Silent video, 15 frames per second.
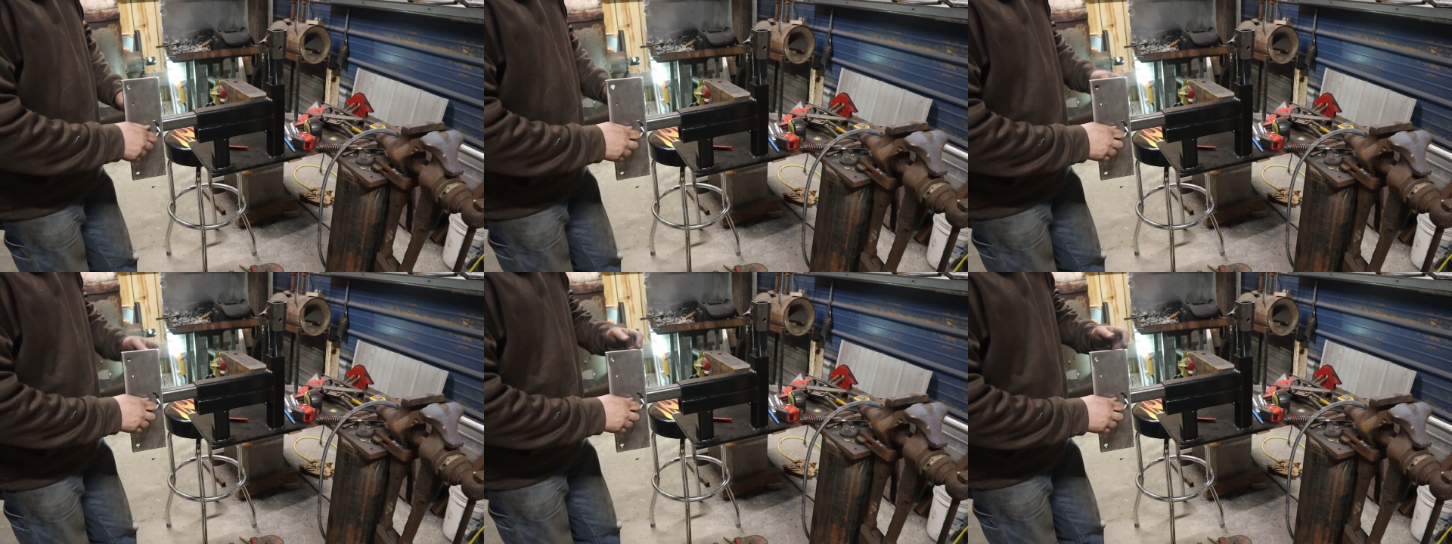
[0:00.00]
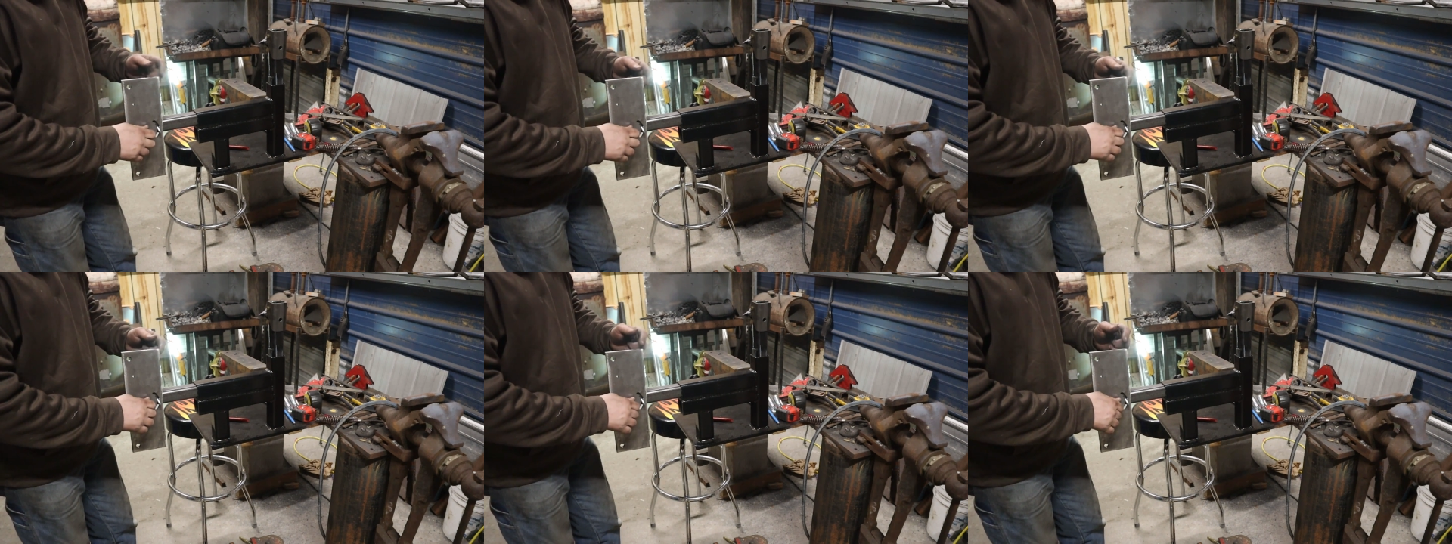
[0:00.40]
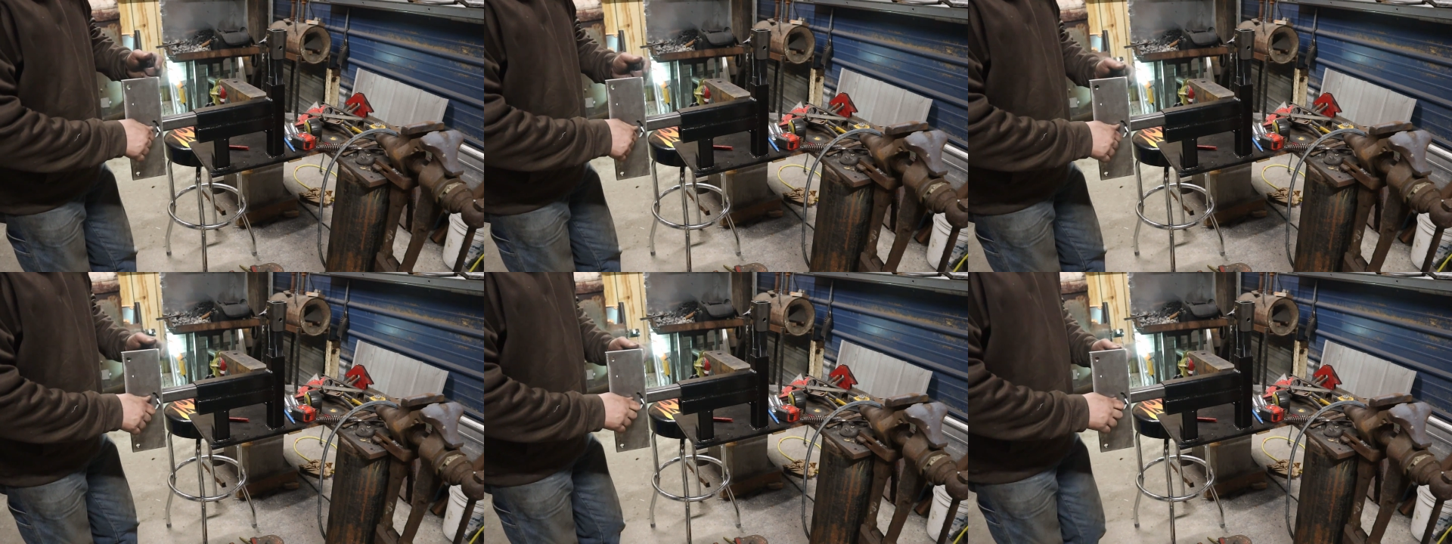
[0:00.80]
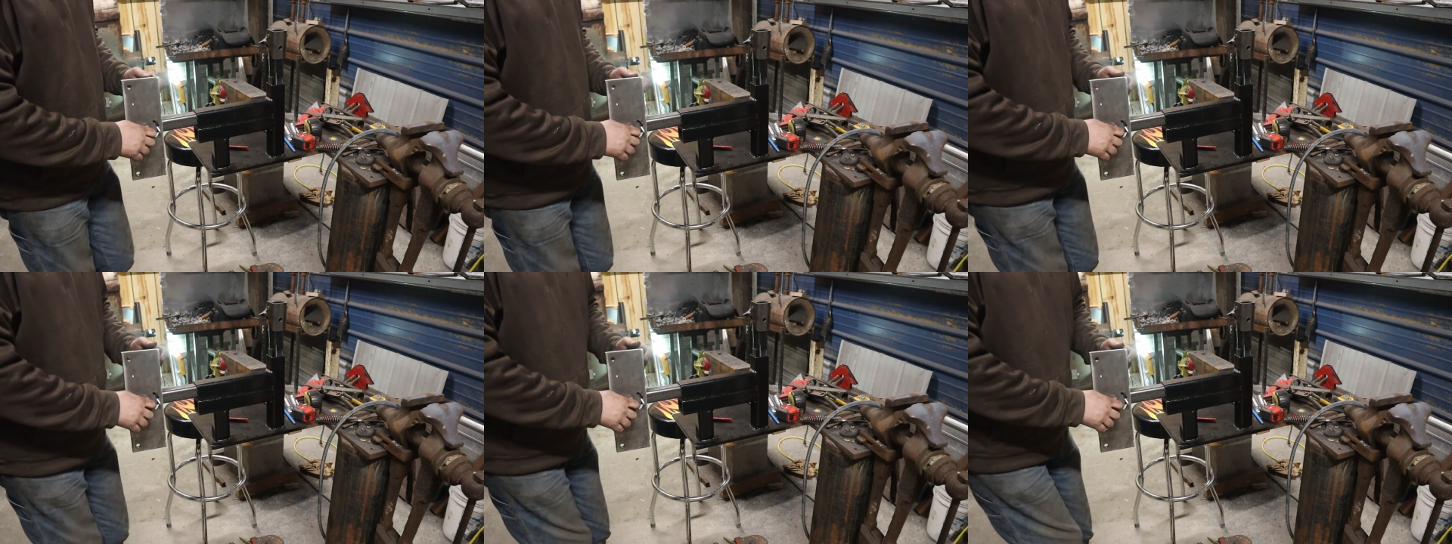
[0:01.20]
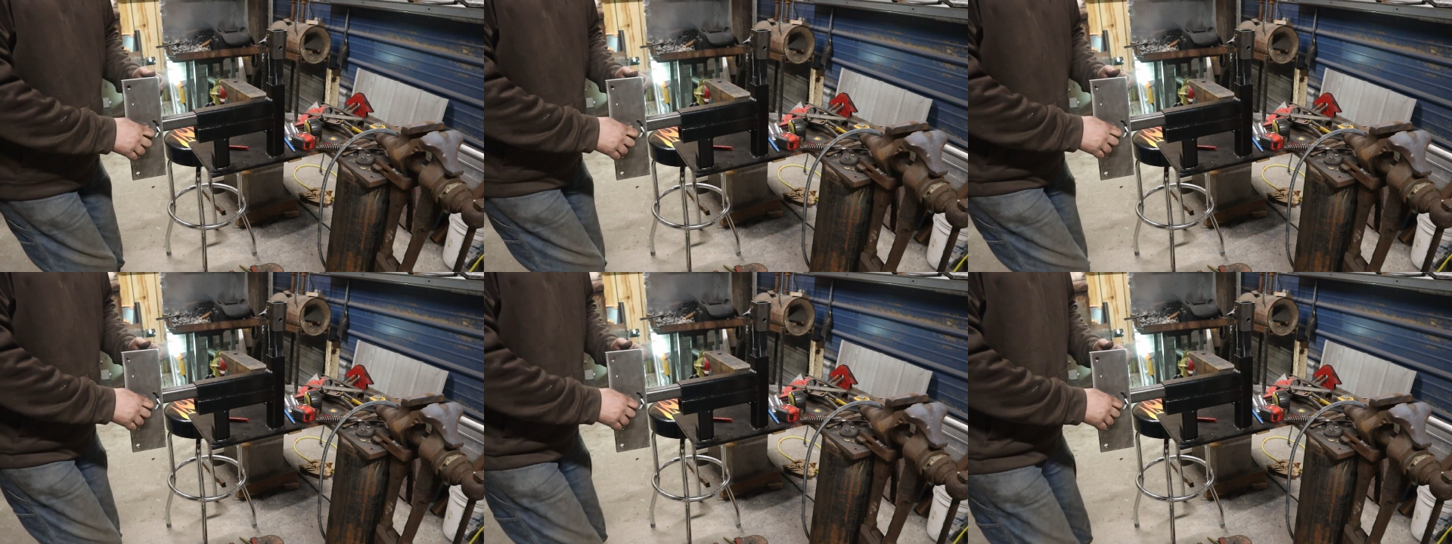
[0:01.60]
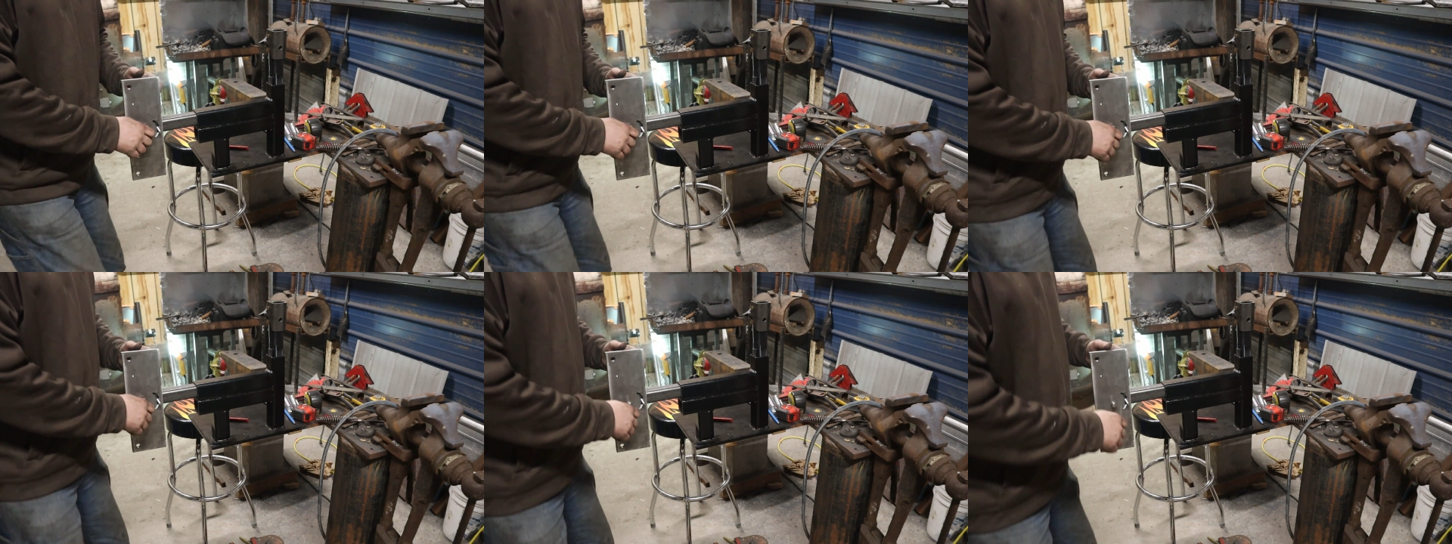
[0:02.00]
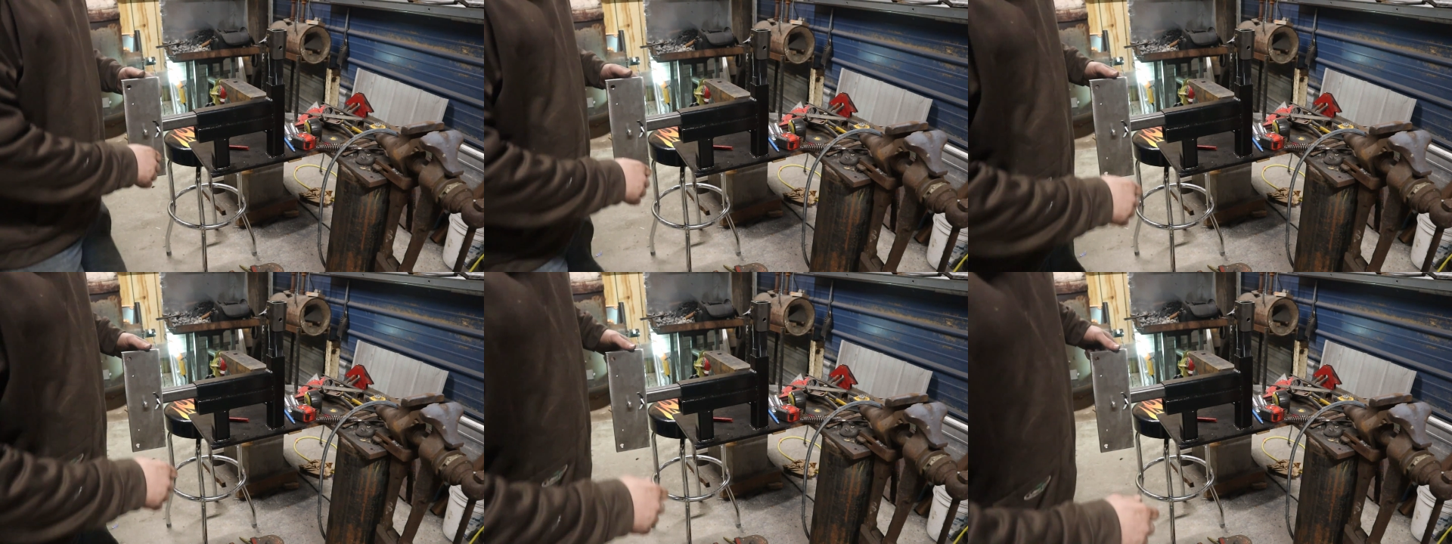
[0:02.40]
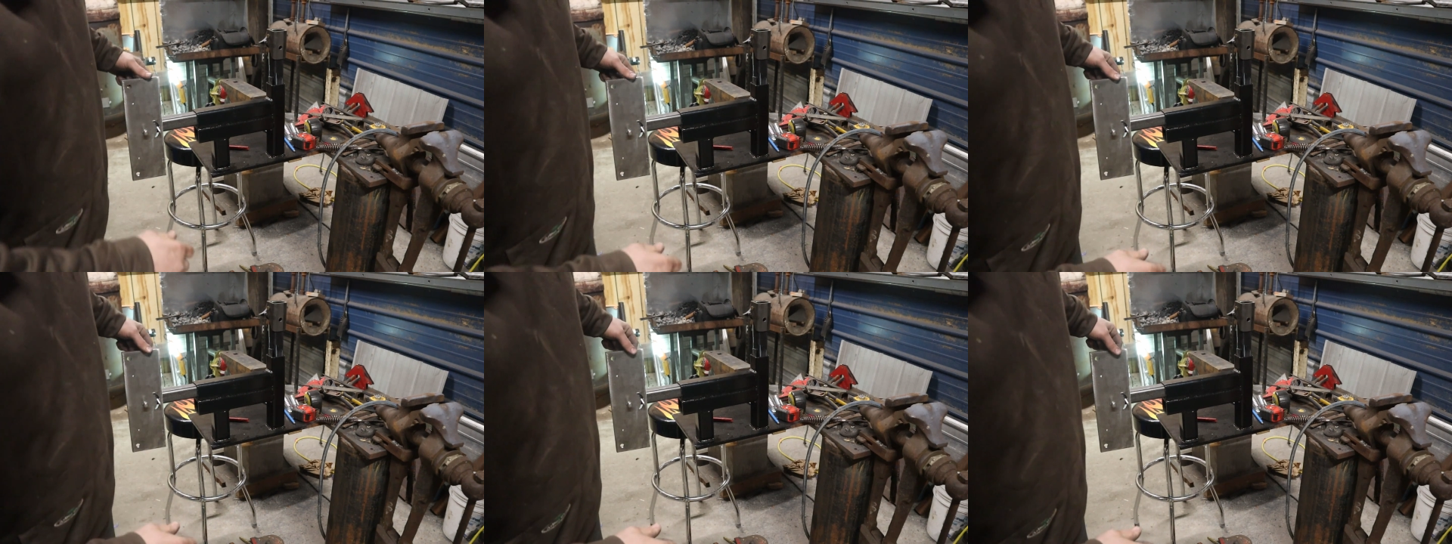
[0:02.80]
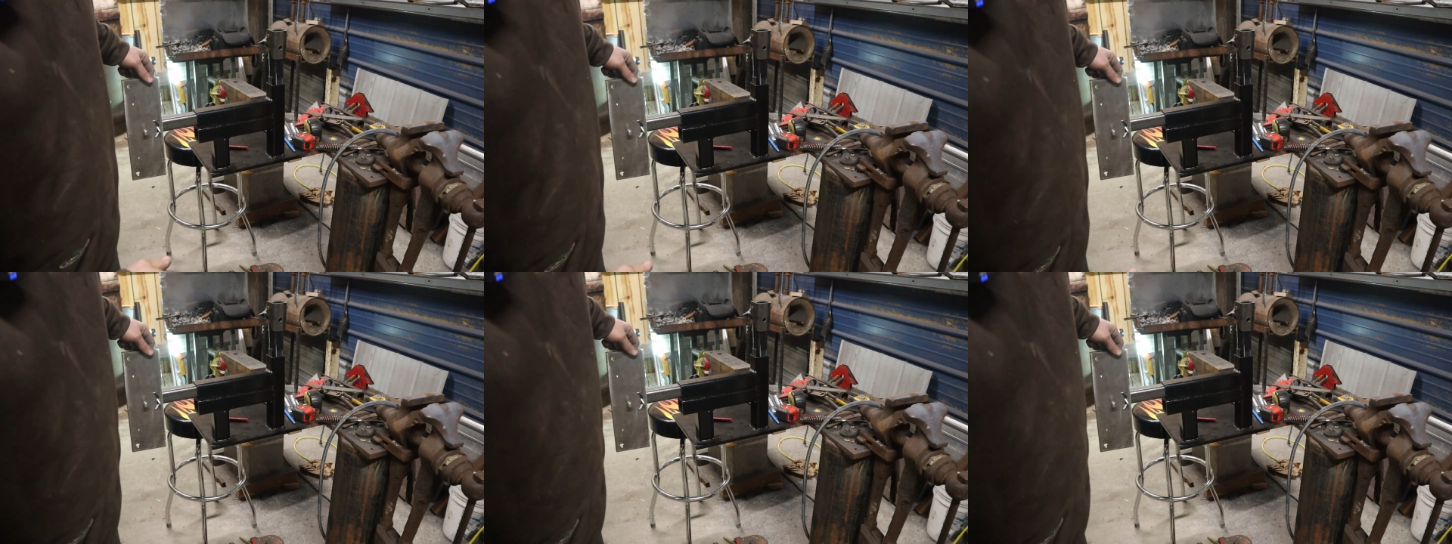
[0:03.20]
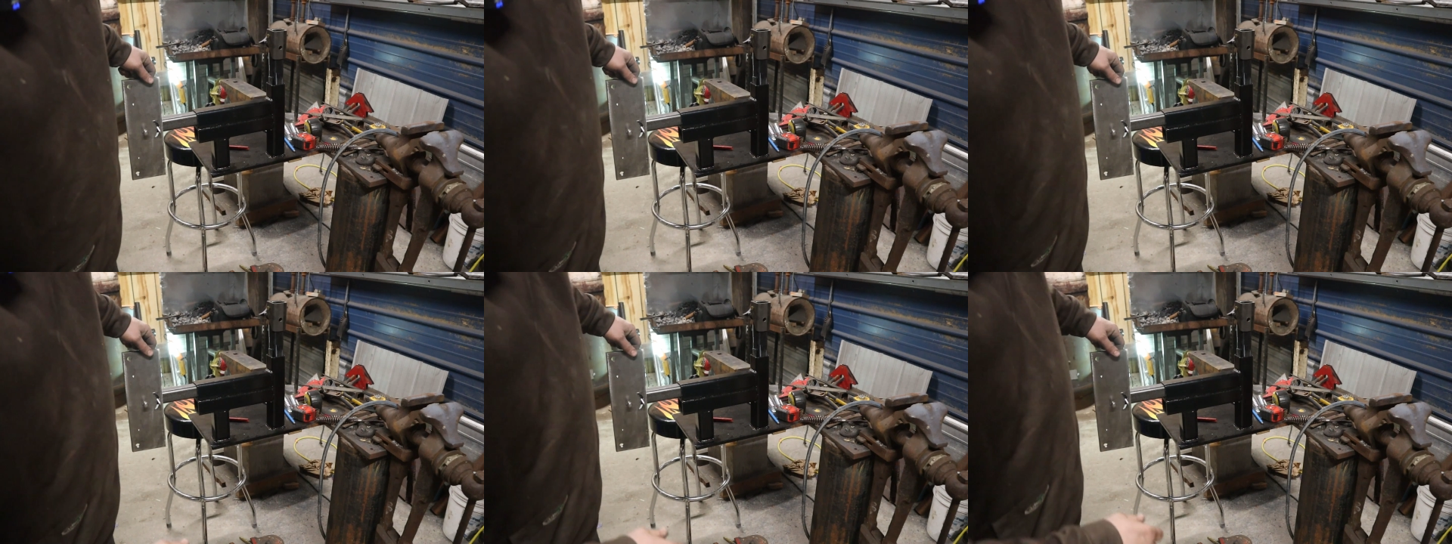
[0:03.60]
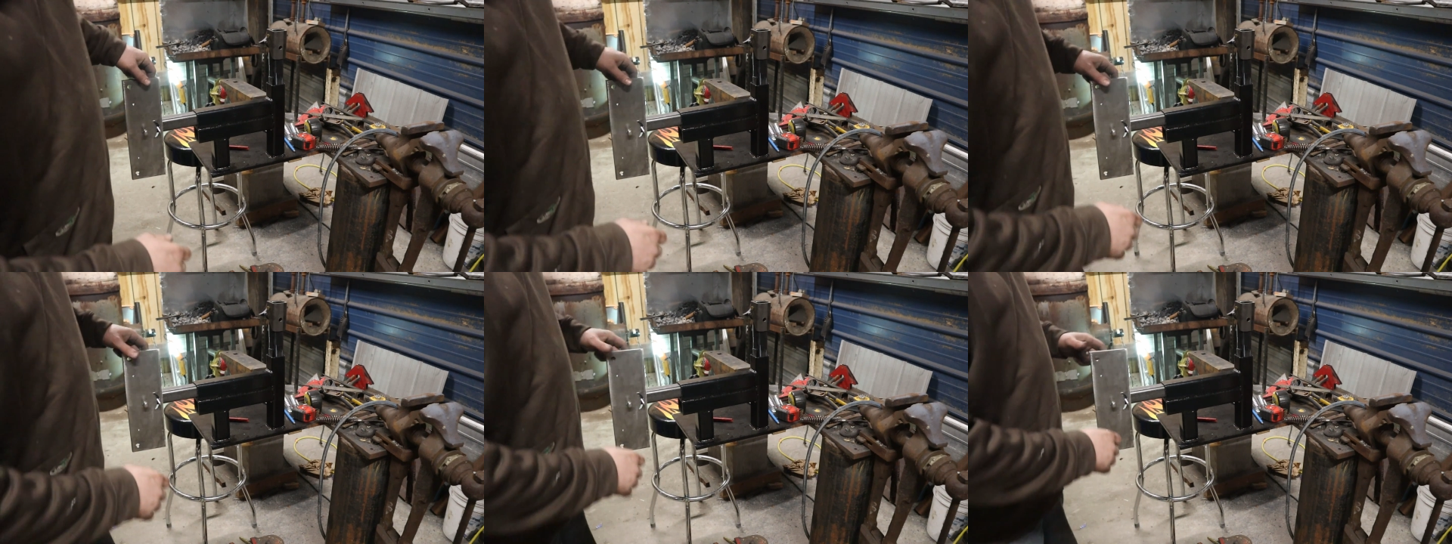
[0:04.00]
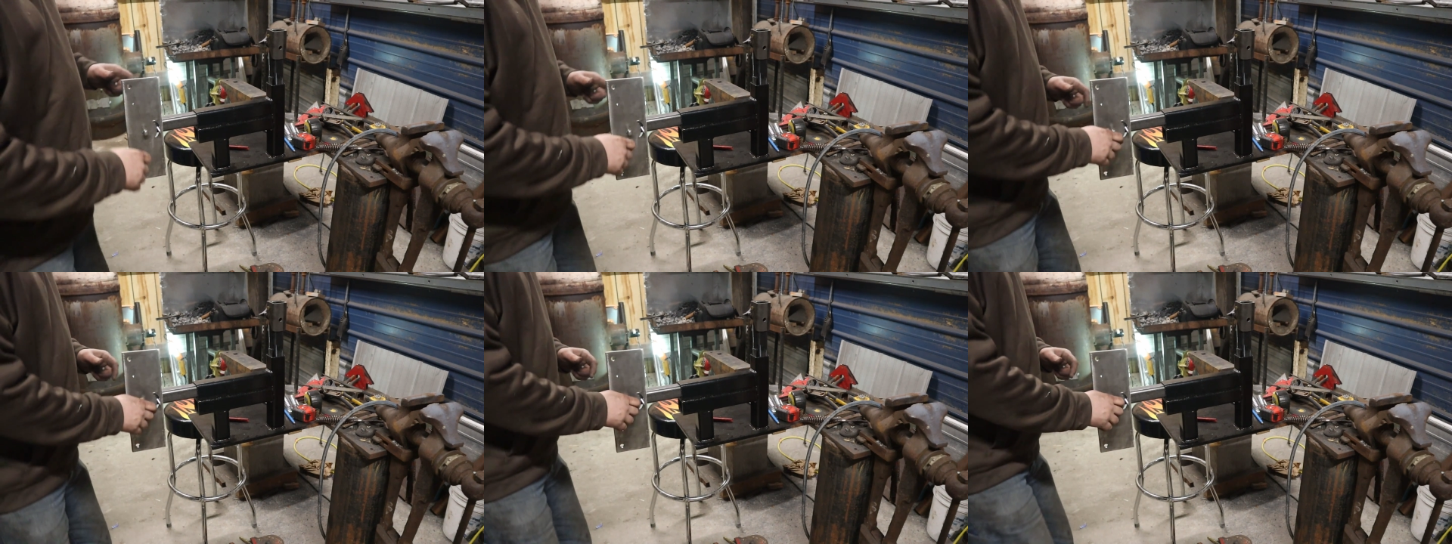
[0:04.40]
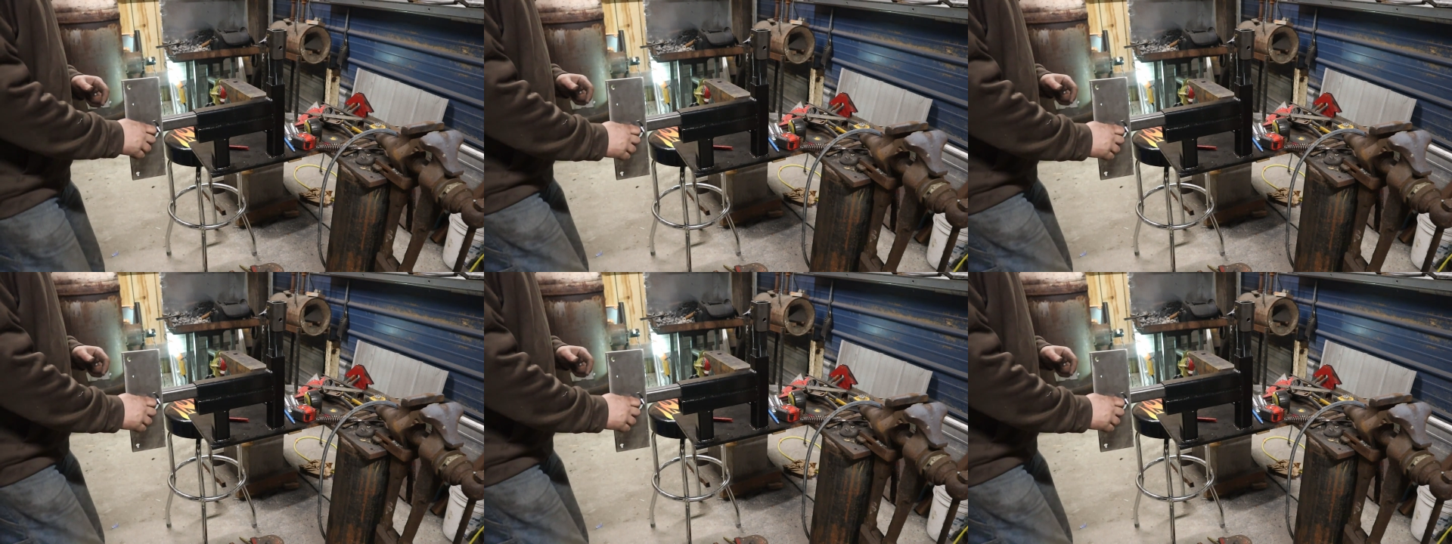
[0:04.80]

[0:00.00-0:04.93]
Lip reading: (no speaker visible)